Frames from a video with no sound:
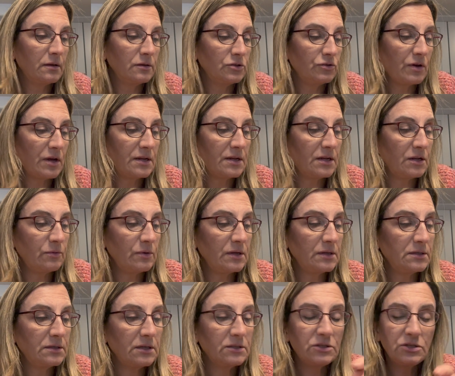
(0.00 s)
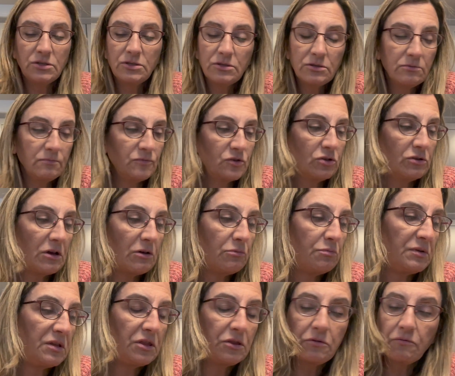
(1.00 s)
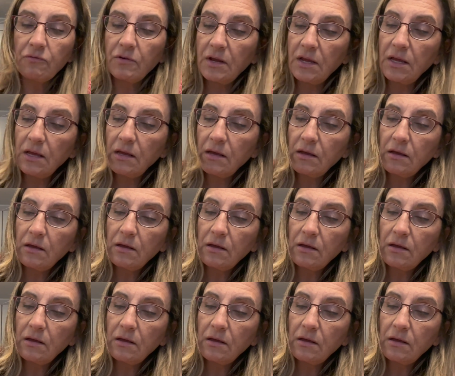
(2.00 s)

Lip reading: Try it anyways. So that would be 3.